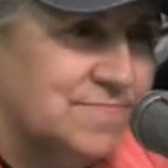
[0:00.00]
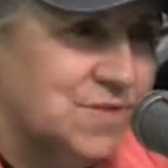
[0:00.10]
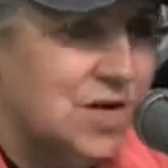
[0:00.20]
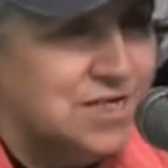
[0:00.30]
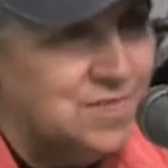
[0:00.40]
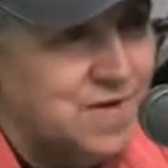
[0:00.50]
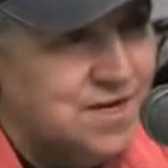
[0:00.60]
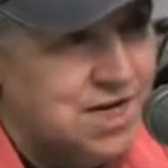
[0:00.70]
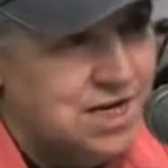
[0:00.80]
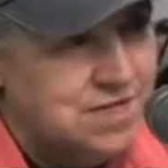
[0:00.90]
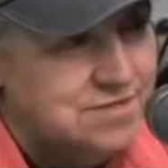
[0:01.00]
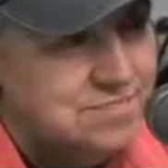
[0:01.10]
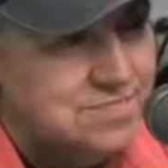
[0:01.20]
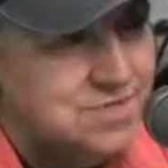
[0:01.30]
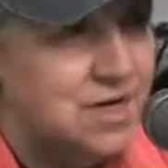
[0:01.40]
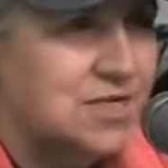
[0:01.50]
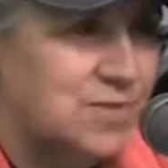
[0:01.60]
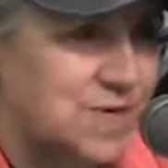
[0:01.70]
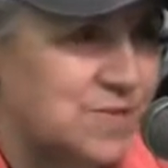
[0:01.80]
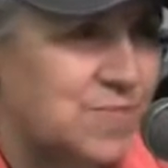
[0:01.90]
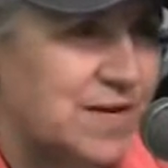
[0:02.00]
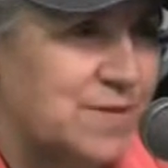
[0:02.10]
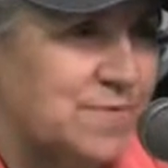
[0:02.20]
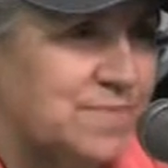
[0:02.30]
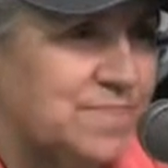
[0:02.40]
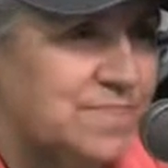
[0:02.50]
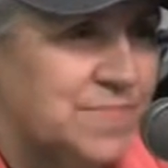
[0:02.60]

talking about God, talking about the Bible.